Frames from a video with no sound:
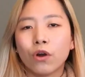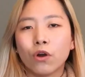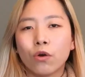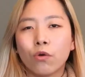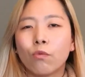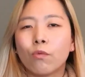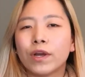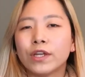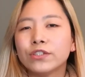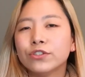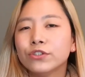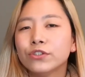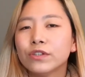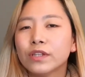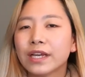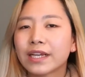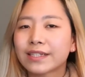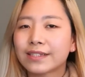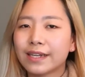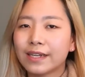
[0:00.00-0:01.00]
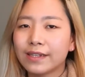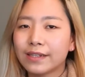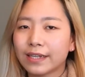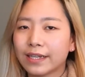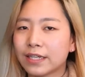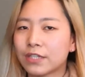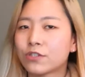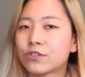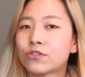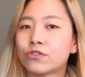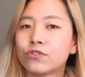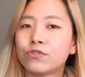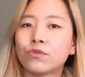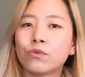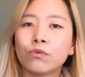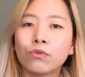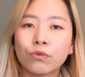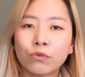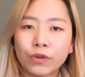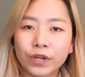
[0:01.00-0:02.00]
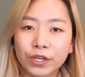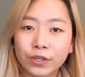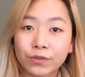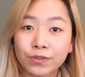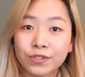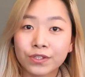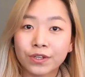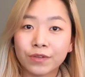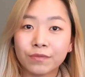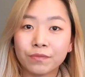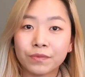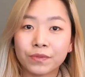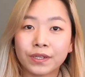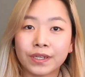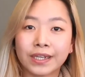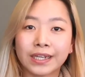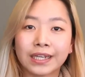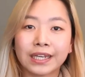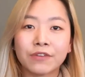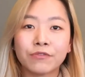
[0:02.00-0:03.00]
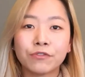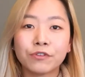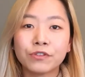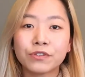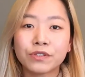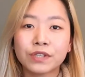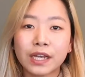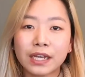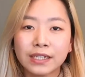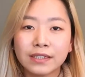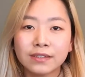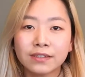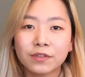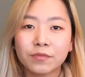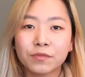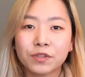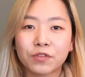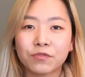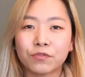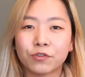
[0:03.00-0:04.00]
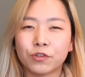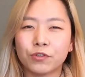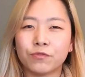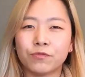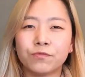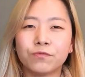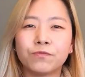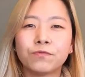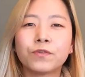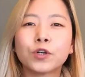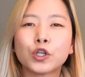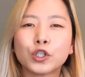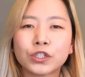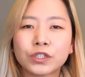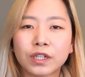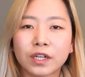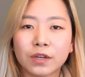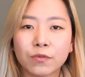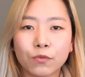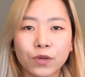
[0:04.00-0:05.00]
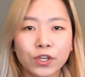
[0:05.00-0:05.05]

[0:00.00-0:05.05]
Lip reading: When you're like telling a story or something, if you say something for the first time, when